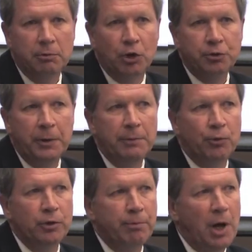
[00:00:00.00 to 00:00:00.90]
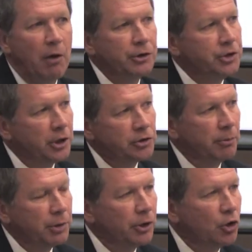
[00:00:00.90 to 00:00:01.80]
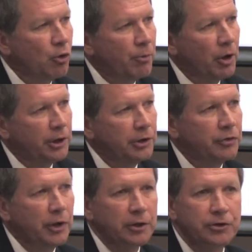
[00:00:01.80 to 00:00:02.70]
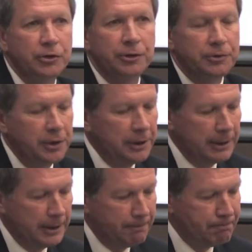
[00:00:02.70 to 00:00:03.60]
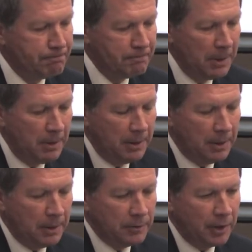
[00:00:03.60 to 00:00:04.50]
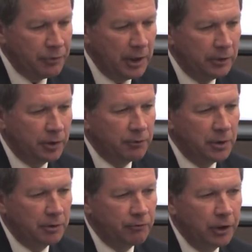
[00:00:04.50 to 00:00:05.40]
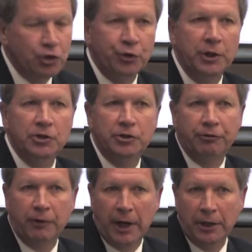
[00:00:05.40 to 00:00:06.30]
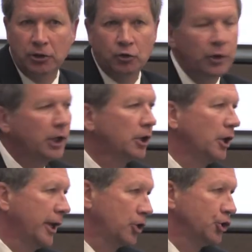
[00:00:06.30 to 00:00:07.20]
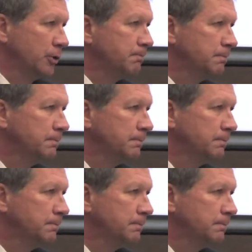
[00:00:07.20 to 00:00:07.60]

Most people in politics, a political party thinks that they think that victory is defined as winning an election.